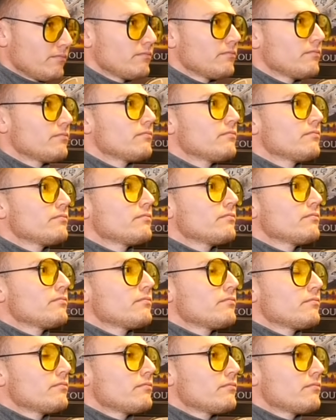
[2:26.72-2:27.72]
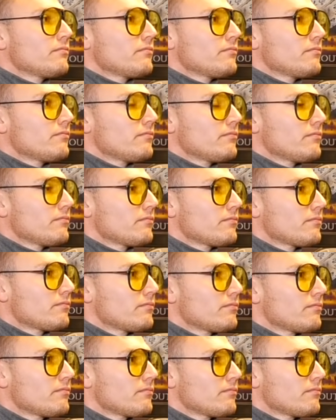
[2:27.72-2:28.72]

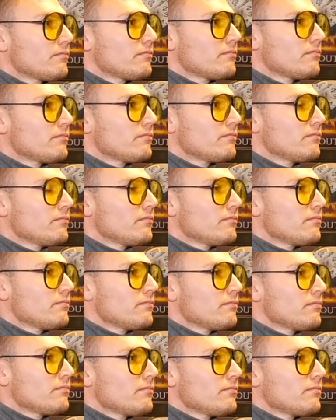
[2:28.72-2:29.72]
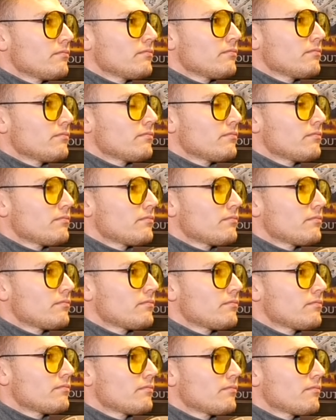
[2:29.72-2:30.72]

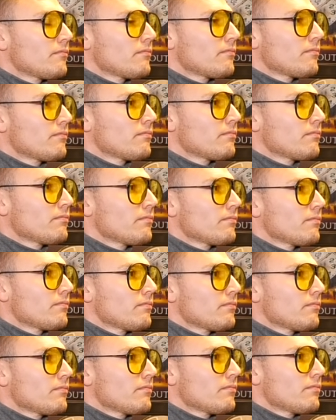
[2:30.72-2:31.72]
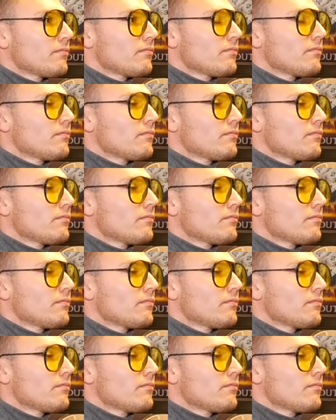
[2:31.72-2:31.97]
[no speech]